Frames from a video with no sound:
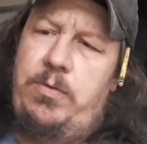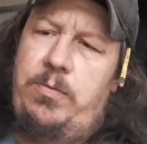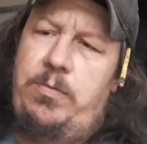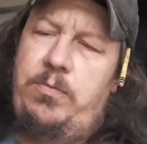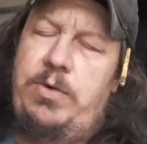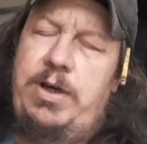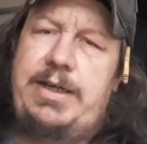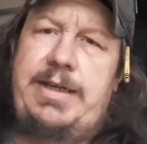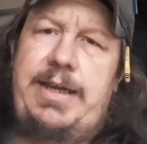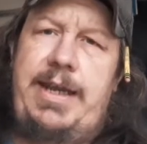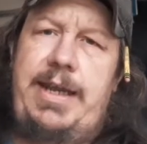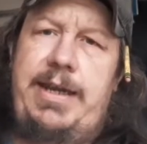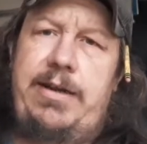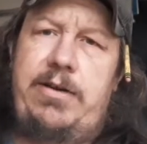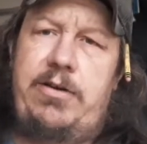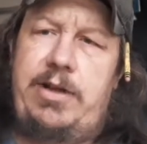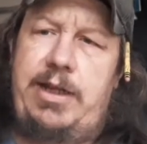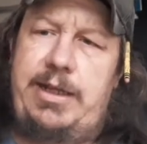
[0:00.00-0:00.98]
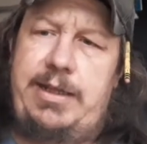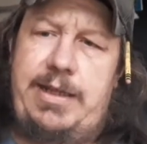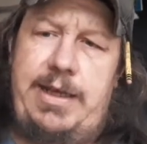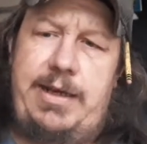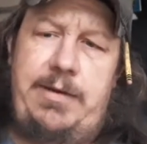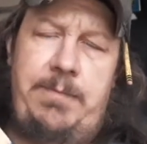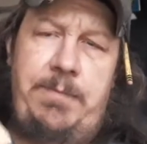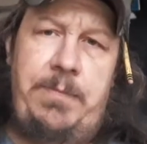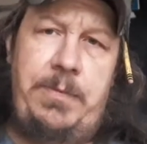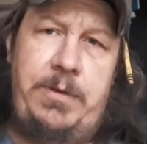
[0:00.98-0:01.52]
rectangular like
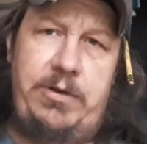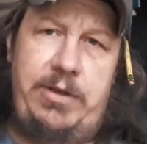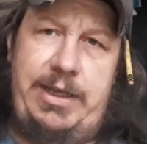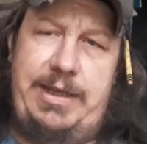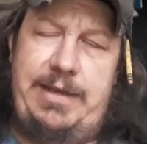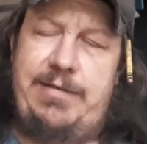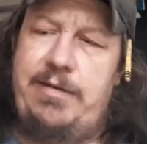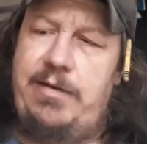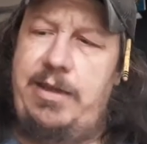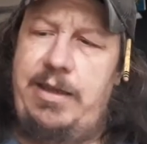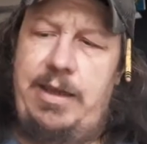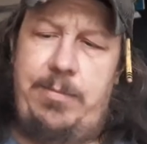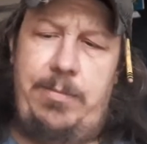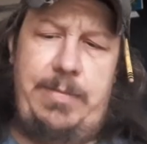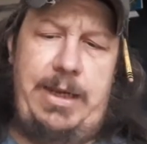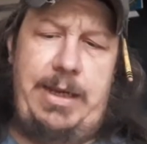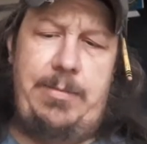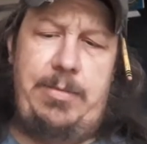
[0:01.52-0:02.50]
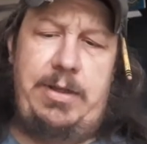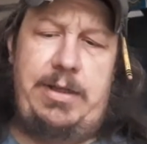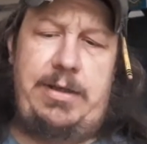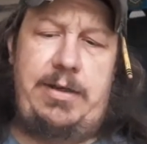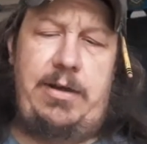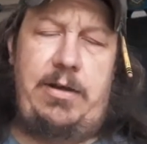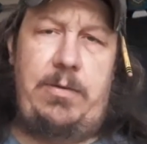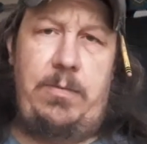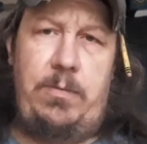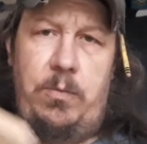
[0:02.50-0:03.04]
that, you'll easily be able to
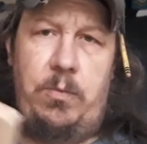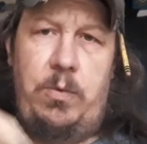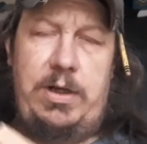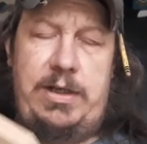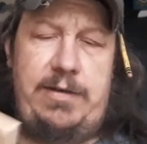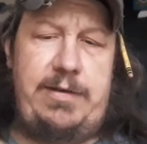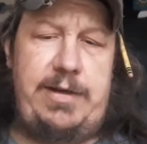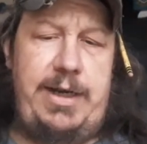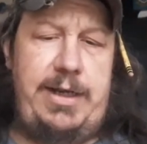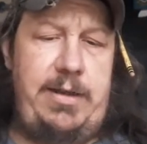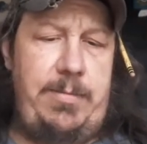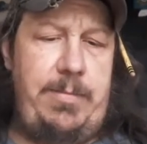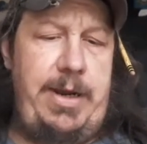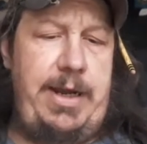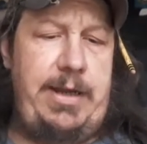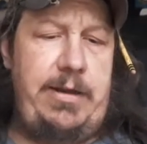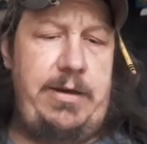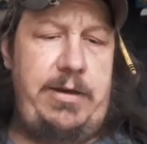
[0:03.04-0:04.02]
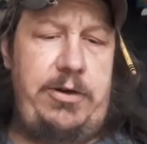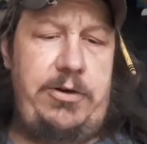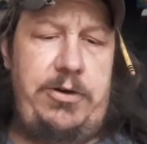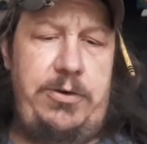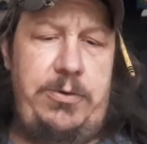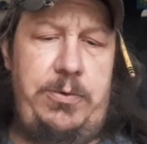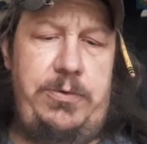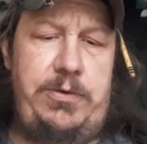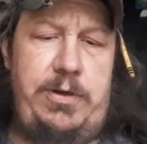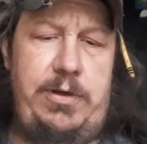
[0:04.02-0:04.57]
tell what side of the mallet you're
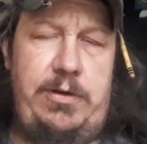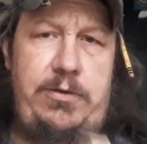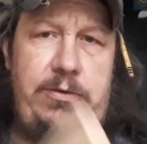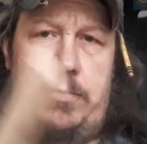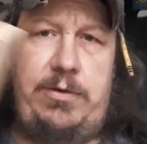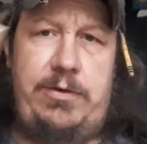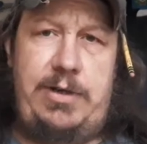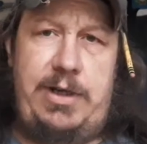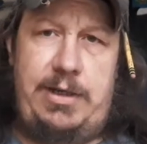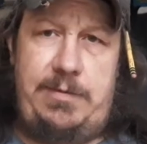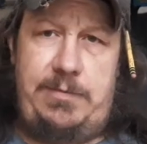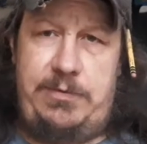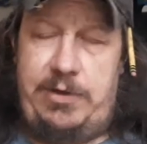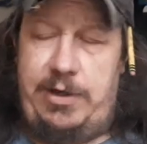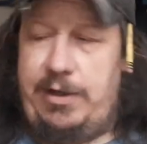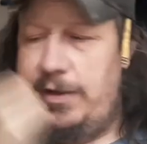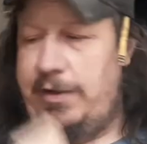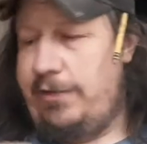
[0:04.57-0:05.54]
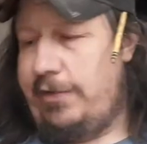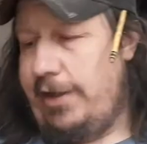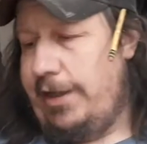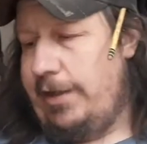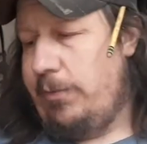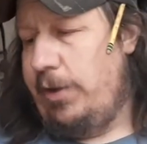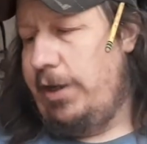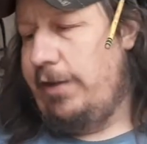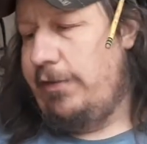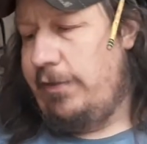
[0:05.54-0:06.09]
using, so it's not slightly
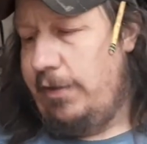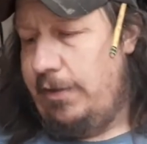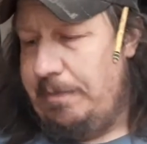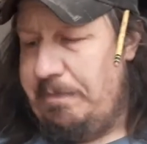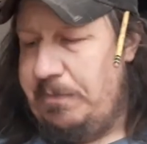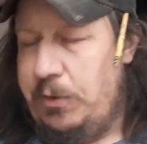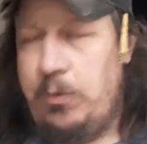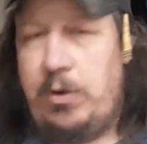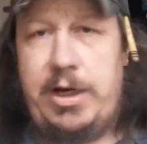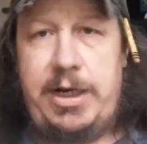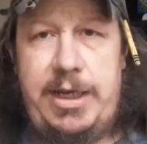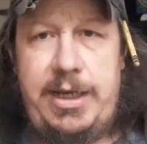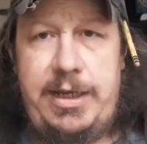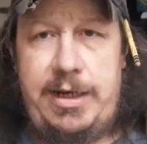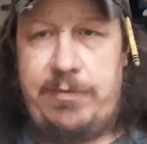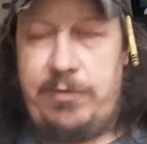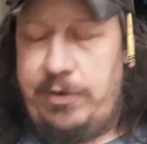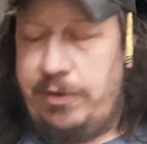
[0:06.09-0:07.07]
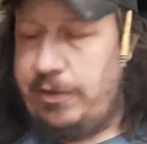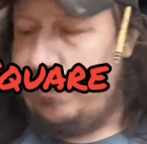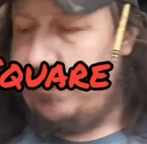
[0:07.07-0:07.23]
sideways. You want to hit everything